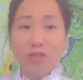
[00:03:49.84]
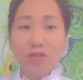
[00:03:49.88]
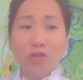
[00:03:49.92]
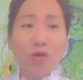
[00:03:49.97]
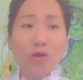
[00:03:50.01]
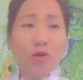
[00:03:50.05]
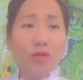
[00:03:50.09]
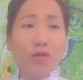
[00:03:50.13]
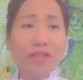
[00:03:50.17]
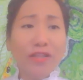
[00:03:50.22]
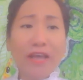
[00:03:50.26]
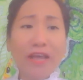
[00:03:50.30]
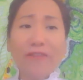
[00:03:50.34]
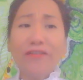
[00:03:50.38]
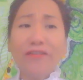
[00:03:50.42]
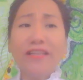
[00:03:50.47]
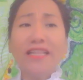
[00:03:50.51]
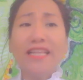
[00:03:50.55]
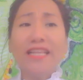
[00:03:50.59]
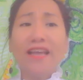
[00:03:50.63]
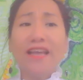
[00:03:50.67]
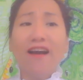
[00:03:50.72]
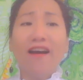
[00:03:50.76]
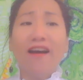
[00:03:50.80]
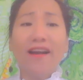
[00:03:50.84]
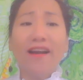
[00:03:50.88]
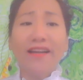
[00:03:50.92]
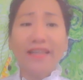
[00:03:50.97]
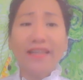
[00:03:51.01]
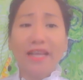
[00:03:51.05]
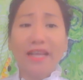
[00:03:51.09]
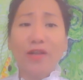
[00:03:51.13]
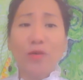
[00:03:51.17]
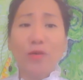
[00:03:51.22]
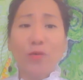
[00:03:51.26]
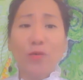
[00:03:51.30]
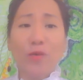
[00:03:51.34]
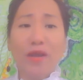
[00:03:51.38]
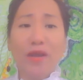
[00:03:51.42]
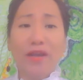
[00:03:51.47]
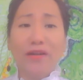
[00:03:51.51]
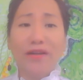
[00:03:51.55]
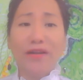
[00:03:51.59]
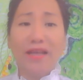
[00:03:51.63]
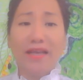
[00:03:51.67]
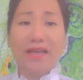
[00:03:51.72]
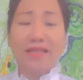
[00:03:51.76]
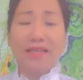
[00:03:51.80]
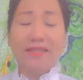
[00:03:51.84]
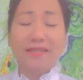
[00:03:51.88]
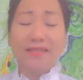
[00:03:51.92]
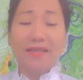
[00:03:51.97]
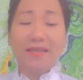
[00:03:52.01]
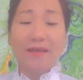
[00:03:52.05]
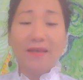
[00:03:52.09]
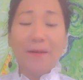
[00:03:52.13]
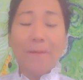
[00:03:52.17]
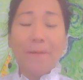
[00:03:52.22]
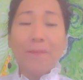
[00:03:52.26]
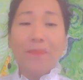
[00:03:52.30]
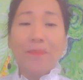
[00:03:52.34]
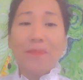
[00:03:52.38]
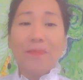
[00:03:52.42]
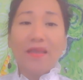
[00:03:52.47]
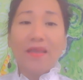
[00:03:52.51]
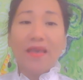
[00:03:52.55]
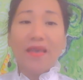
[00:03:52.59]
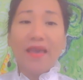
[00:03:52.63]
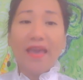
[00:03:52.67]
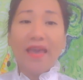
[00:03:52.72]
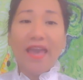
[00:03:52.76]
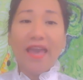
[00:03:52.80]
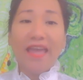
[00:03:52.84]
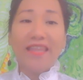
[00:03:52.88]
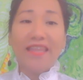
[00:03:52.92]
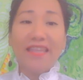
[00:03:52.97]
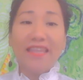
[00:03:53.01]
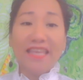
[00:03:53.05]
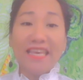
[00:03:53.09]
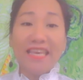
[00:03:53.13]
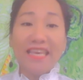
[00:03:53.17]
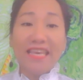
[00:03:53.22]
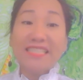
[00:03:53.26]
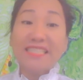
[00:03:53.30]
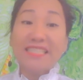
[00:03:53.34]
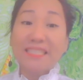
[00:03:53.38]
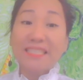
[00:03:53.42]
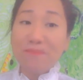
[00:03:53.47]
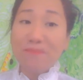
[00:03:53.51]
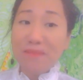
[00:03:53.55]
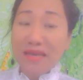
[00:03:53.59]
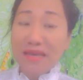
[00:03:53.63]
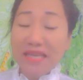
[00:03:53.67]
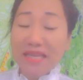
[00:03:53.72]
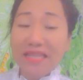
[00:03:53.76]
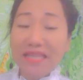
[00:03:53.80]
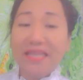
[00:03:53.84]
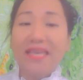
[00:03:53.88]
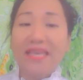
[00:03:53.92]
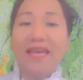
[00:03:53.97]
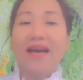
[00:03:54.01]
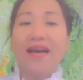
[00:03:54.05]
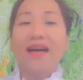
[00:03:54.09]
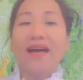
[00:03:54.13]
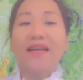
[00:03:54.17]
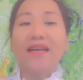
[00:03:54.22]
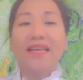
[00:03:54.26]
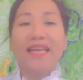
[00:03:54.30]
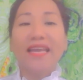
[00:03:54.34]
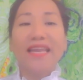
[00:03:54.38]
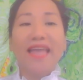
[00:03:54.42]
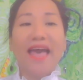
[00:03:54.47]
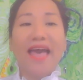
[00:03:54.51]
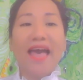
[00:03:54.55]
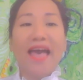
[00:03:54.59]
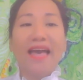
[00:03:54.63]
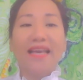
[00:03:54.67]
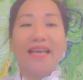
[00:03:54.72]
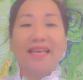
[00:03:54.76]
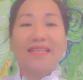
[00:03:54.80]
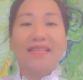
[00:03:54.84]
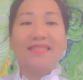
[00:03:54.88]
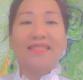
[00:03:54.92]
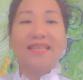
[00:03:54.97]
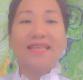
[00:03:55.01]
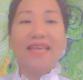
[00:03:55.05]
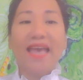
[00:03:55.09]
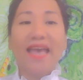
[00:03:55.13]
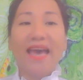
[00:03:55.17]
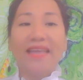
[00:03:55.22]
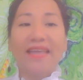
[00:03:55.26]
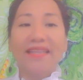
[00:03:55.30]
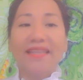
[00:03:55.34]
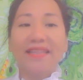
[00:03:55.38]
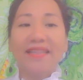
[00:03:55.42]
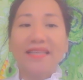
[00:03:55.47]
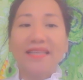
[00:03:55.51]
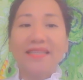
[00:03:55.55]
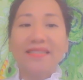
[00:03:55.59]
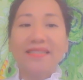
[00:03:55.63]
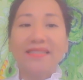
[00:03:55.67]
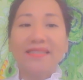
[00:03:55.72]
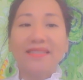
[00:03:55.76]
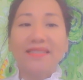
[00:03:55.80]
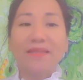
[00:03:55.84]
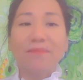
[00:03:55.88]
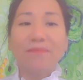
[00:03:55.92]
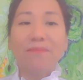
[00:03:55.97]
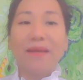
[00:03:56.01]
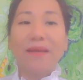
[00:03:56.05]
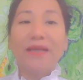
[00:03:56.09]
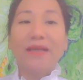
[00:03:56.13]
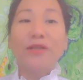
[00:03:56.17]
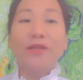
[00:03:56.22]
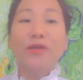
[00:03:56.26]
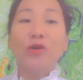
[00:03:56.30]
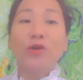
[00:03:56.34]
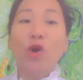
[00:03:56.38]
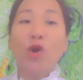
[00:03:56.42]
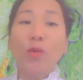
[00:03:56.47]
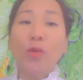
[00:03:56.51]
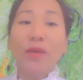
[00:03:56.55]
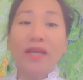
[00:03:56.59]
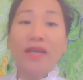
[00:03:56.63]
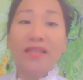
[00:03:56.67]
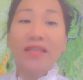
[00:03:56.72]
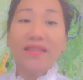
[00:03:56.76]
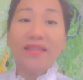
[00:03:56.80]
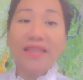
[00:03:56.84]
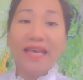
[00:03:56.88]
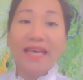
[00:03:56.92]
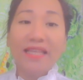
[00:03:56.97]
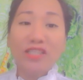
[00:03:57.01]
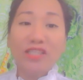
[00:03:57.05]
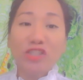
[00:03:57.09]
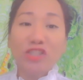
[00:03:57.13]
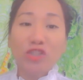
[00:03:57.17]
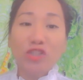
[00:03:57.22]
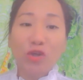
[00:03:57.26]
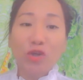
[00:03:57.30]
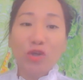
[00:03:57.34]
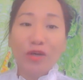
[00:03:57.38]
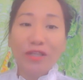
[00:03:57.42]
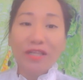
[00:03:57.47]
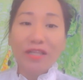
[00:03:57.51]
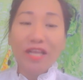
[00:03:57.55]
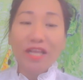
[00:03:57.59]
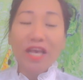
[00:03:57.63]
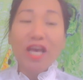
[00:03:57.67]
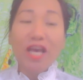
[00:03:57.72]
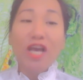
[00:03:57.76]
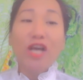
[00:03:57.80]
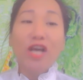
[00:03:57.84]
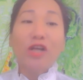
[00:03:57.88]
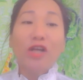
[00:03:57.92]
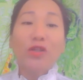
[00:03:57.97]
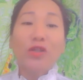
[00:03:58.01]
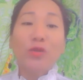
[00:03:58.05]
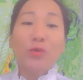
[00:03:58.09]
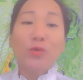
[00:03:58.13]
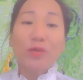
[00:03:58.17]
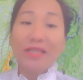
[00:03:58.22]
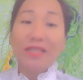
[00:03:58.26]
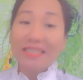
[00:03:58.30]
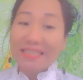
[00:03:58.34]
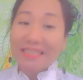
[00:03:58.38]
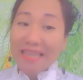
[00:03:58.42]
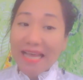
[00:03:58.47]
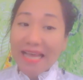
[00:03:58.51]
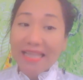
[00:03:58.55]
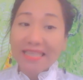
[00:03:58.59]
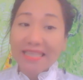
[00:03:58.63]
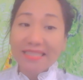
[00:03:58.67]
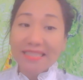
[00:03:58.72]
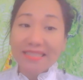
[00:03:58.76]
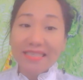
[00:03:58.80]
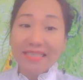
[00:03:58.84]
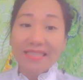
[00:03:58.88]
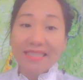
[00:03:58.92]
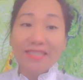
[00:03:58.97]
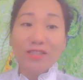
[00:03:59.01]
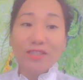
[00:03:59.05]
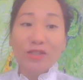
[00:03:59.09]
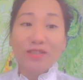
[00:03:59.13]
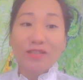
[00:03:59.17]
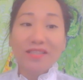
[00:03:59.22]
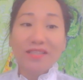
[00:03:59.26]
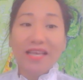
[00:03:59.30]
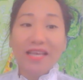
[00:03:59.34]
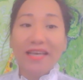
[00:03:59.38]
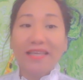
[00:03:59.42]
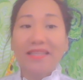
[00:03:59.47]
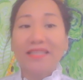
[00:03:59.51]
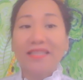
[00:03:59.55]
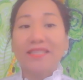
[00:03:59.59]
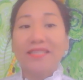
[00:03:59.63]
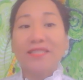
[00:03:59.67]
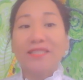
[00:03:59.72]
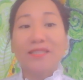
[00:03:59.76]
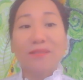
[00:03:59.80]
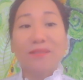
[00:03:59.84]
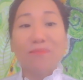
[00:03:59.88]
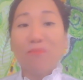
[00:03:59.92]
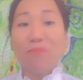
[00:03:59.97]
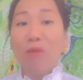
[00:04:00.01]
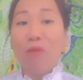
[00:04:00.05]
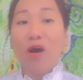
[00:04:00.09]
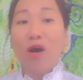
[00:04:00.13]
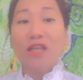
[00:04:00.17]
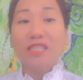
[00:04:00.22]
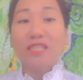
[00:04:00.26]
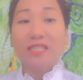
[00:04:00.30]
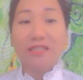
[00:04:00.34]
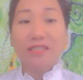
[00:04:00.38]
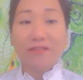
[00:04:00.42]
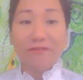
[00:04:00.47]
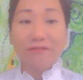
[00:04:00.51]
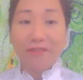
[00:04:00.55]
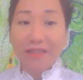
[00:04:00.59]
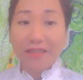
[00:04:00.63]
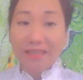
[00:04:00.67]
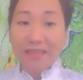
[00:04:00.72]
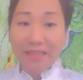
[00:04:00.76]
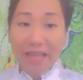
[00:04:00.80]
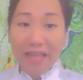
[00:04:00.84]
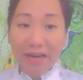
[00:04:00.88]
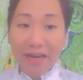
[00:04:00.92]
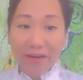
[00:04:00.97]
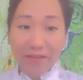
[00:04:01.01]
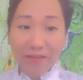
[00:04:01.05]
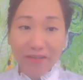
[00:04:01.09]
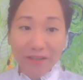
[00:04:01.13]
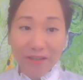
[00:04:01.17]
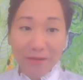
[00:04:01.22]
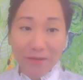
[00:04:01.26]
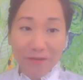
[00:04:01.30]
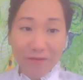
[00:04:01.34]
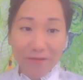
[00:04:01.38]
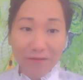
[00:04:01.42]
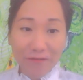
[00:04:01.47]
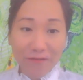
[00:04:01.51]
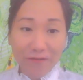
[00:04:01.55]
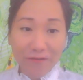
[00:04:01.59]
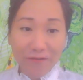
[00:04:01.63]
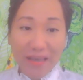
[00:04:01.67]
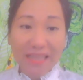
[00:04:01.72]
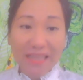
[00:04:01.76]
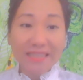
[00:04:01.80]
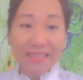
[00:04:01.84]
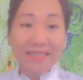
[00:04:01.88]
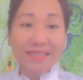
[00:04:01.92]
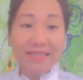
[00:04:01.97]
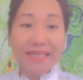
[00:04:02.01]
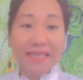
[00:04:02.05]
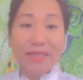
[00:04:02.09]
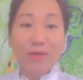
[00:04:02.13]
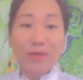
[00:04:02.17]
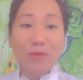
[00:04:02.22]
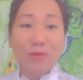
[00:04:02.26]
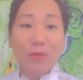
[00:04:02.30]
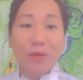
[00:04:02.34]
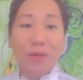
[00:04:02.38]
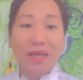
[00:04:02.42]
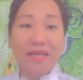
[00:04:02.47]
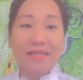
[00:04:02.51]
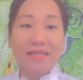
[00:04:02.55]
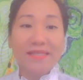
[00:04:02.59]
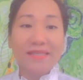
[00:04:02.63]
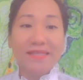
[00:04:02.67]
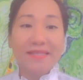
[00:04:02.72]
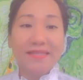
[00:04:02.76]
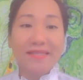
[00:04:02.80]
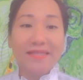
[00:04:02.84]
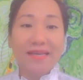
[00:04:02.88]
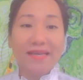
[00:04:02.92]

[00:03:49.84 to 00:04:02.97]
So definitely art and awareness and its media can act as a catalyst by drawing attention to the challenges society's most vulnerable face in